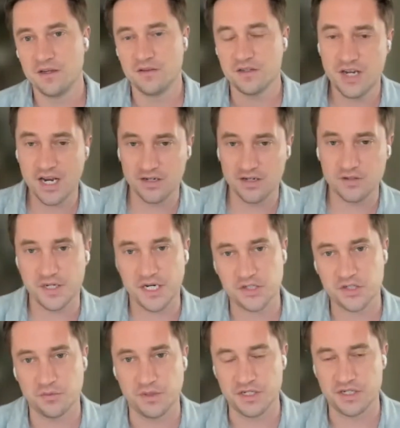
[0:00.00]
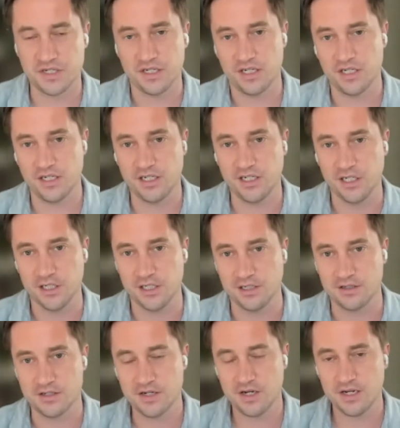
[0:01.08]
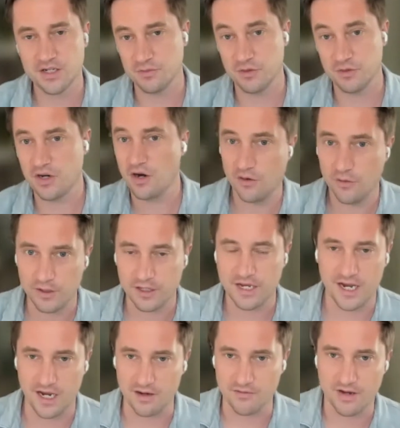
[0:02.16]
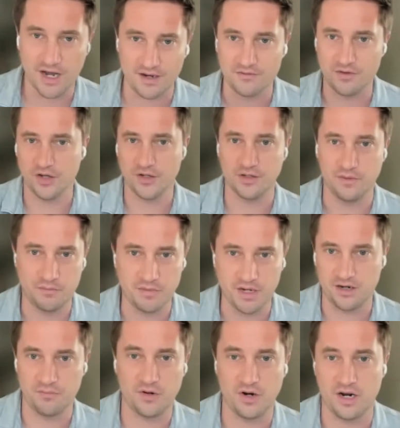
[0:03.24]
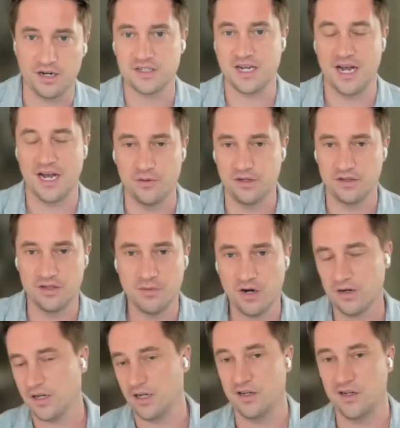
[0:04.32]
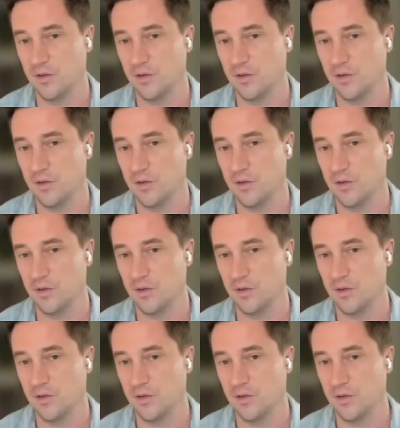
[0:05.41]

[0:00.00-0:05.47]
the second direction we see is customers already have high volume embedded products out in the market.